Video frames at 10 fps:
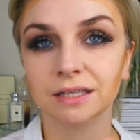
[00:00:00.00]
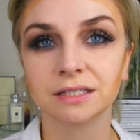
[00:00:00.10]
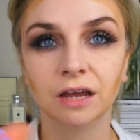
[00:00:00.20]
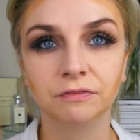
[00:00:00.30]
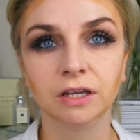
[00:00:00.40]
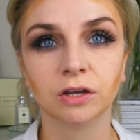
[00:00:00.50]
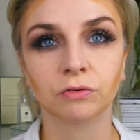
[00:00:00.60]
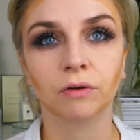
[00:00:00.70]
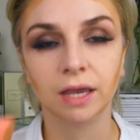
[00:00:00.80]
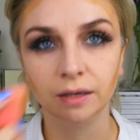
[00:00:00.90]
It's lovely and
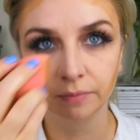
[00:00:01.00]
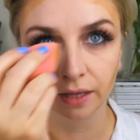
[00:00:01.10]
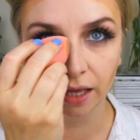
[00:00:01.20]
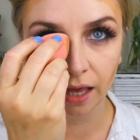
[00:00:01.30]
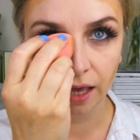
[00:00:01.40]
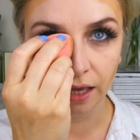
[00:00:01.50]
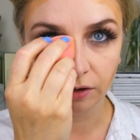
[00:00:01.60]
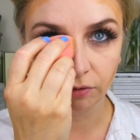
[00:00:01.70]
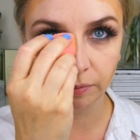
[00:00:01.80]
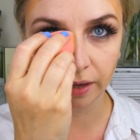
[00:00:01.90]

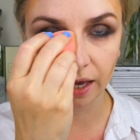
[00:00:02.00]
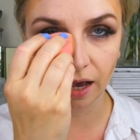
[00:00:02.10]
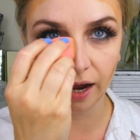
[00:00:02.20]
creamy.